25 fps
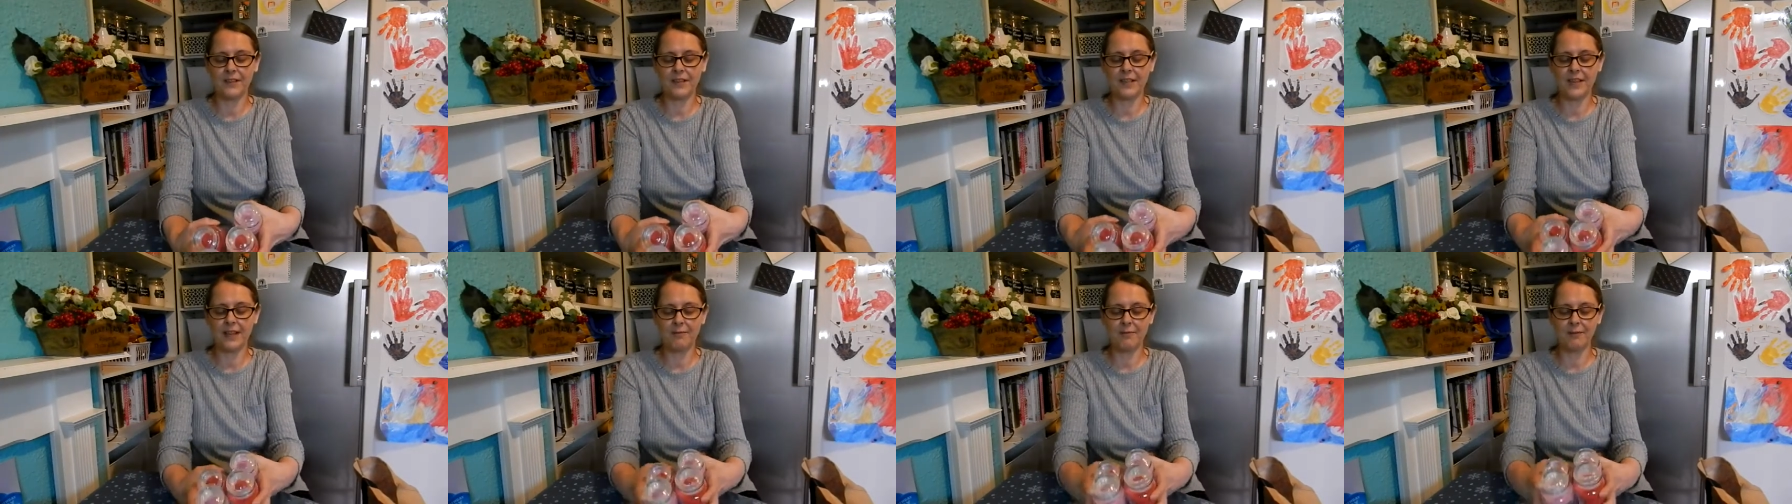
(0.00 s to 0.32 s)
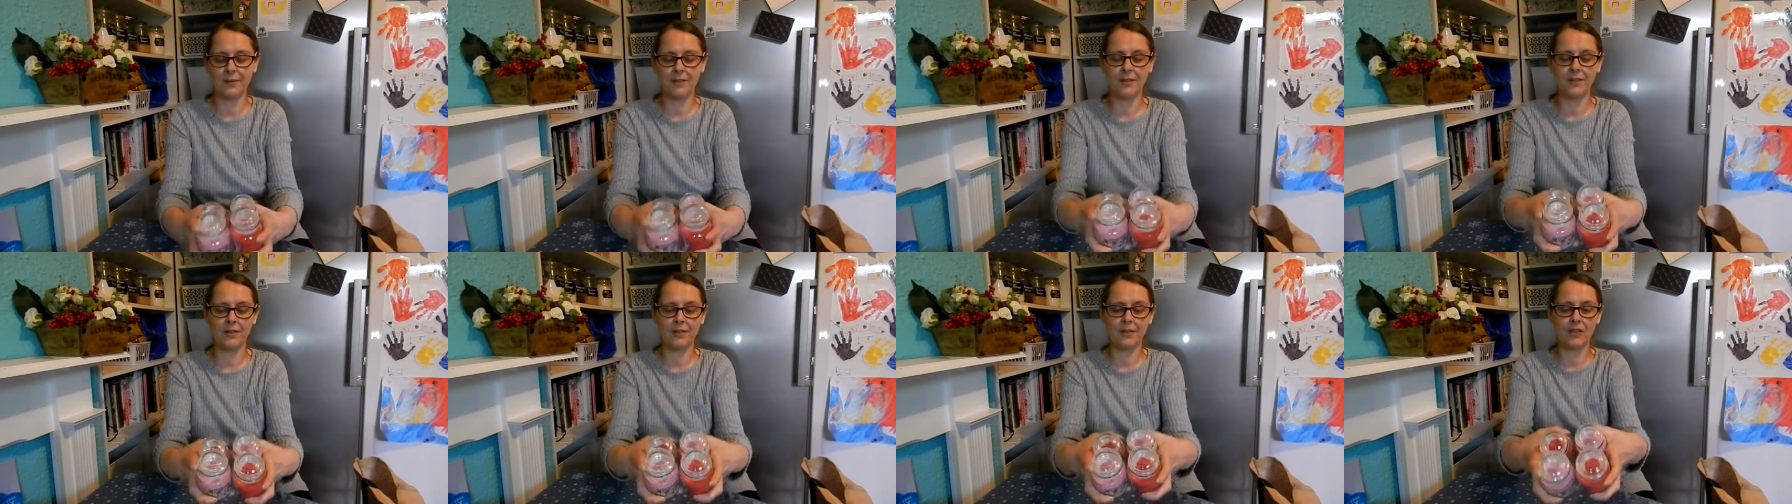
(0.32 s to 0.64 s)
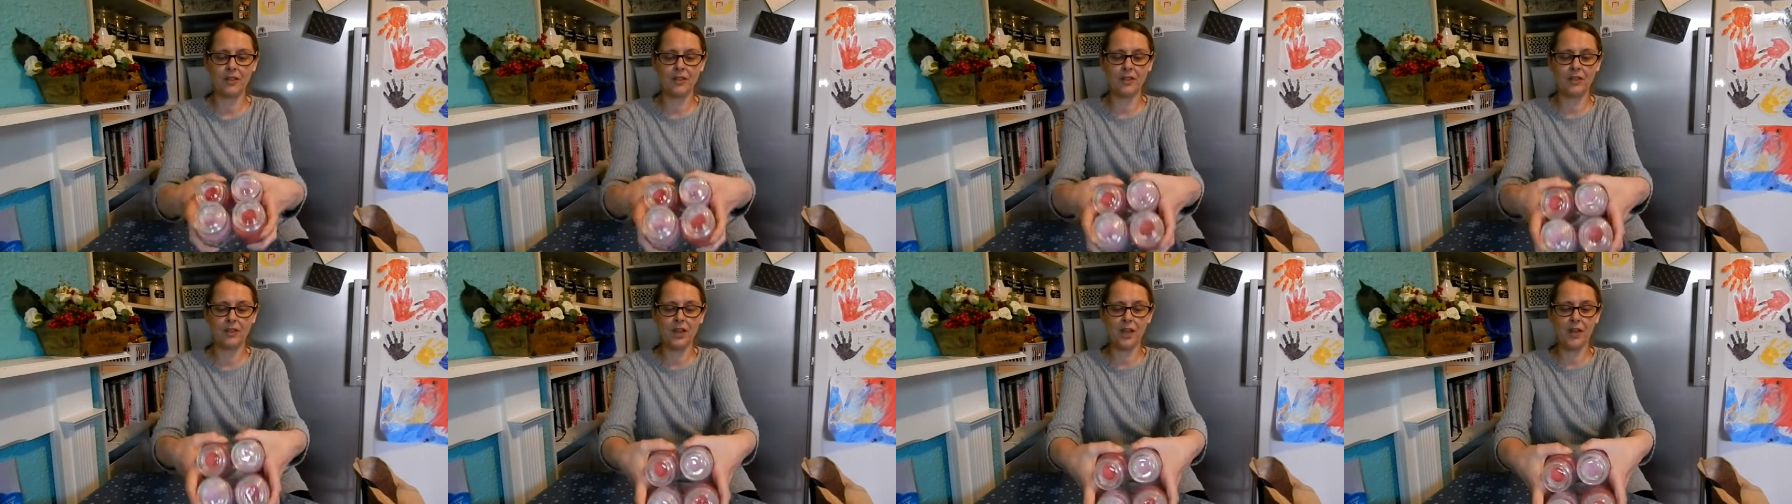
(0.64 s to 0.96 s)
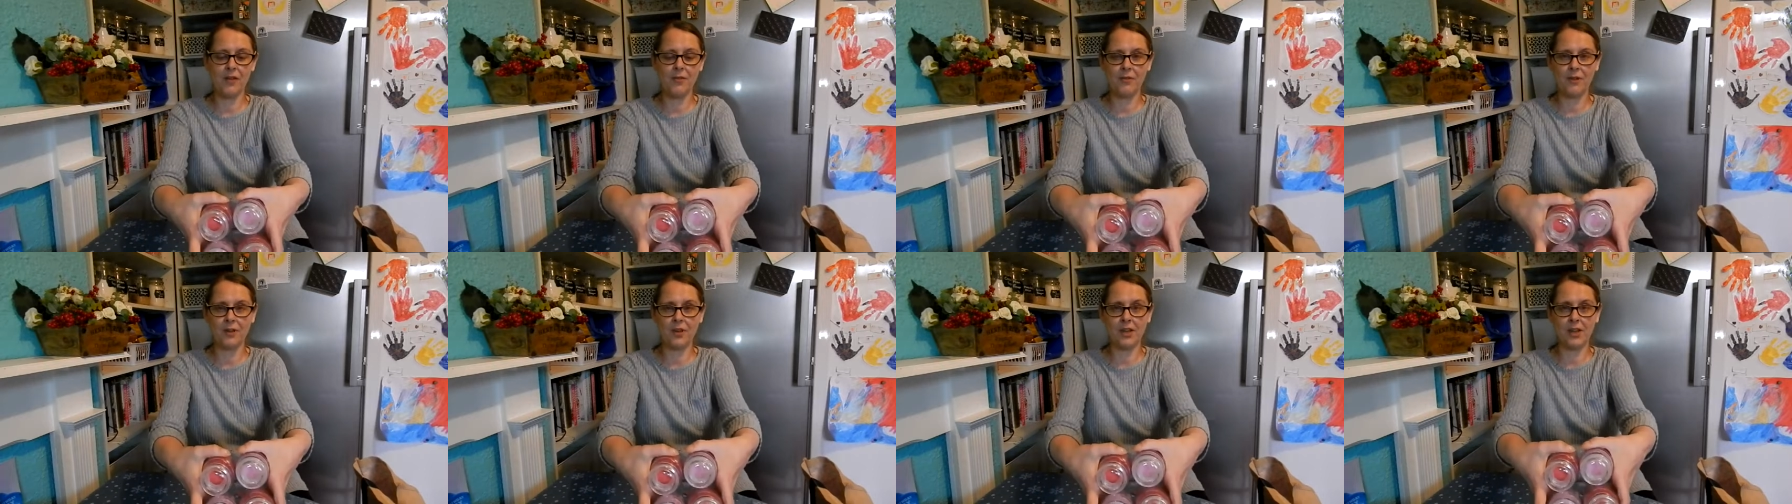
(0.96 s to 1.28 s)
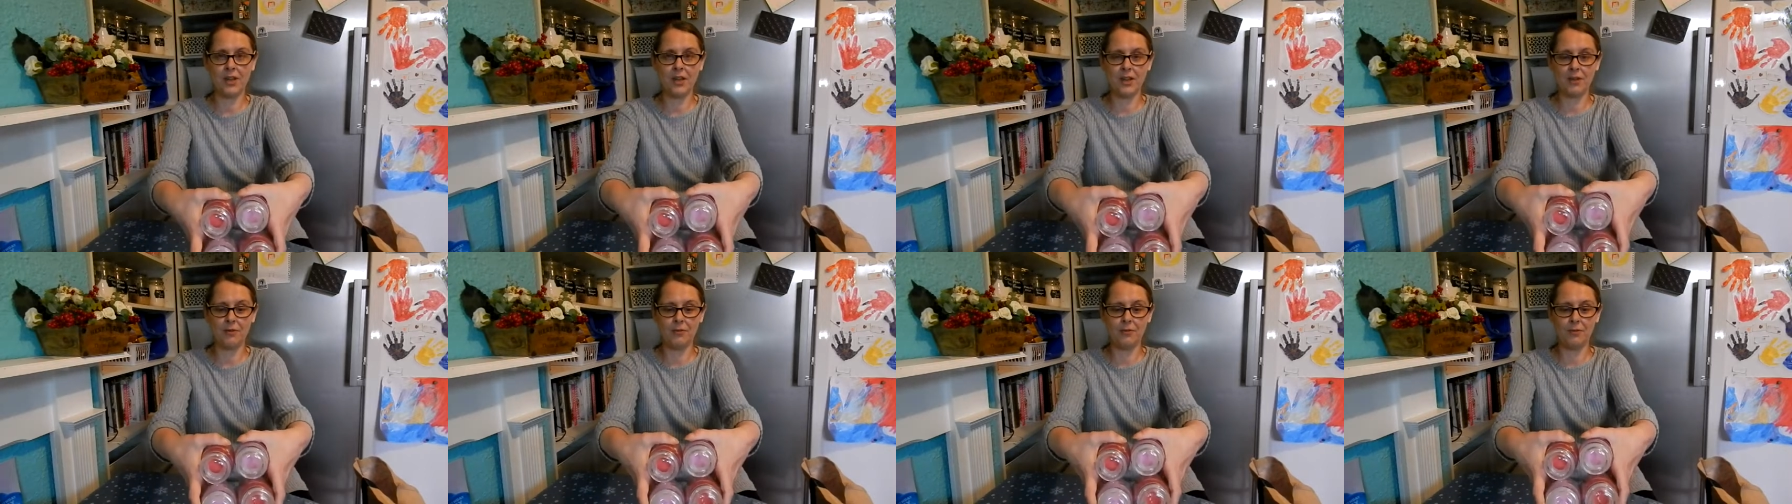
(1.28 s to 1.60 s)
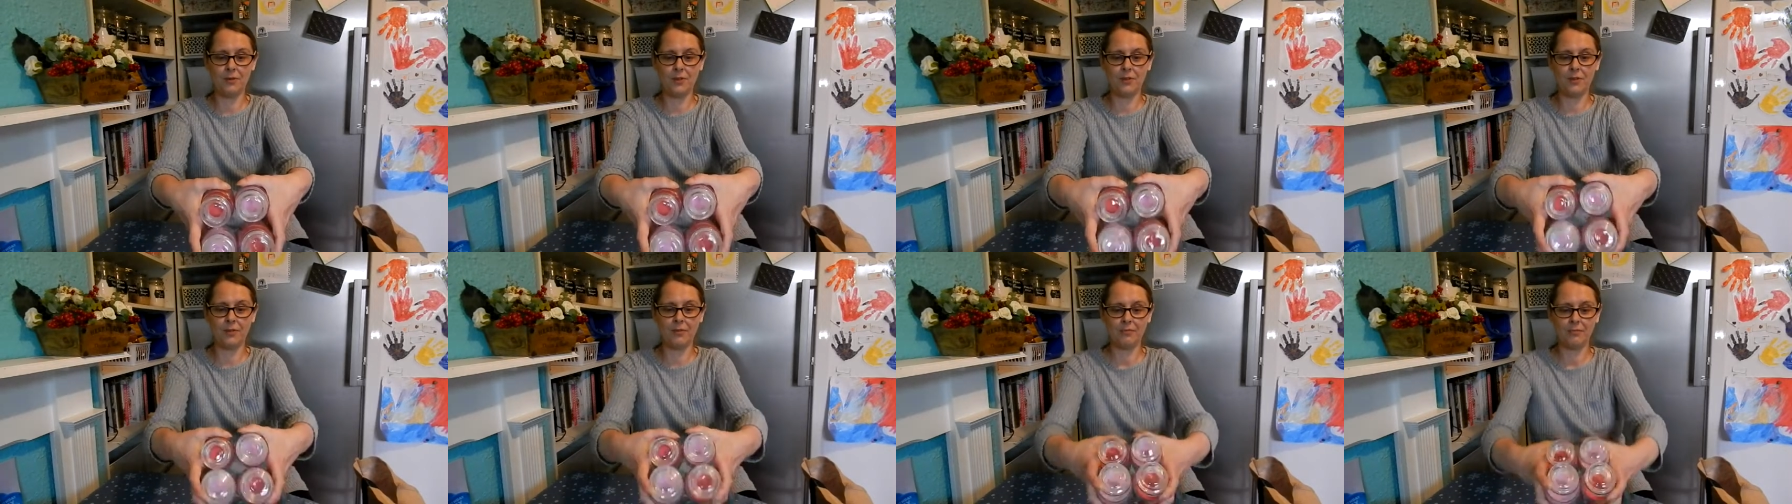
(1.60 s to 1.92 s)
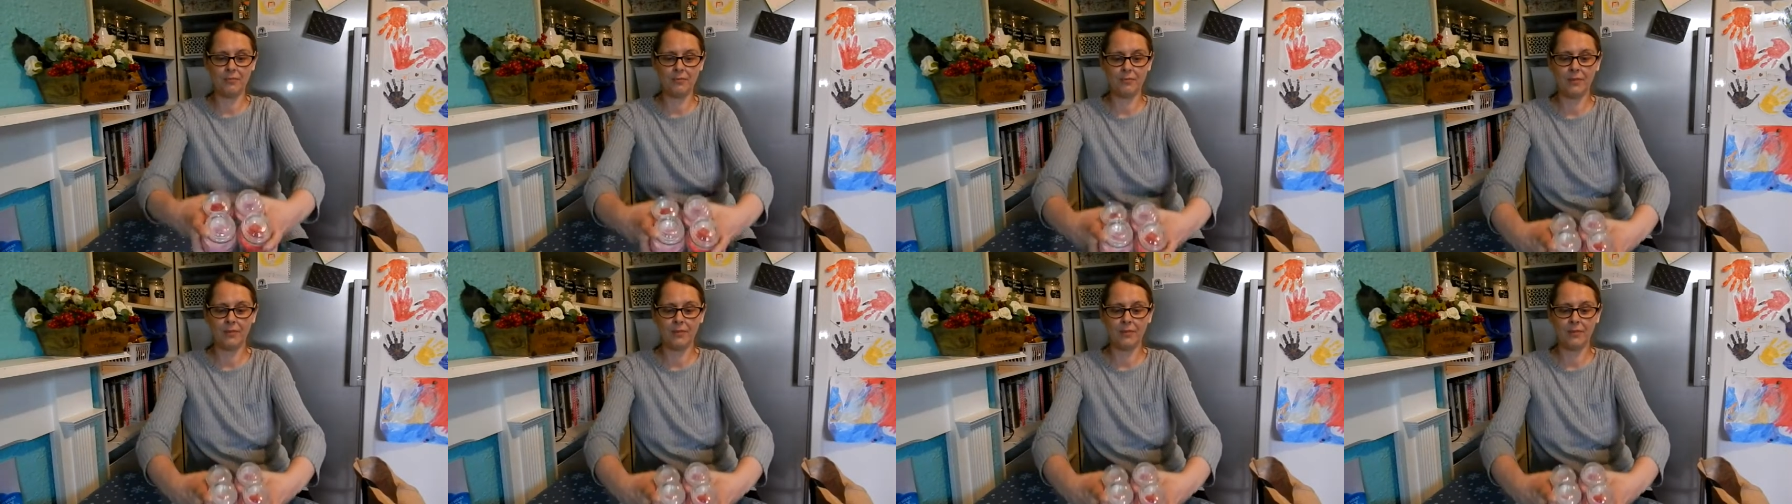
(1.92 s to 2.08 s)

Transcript: they would look so cute.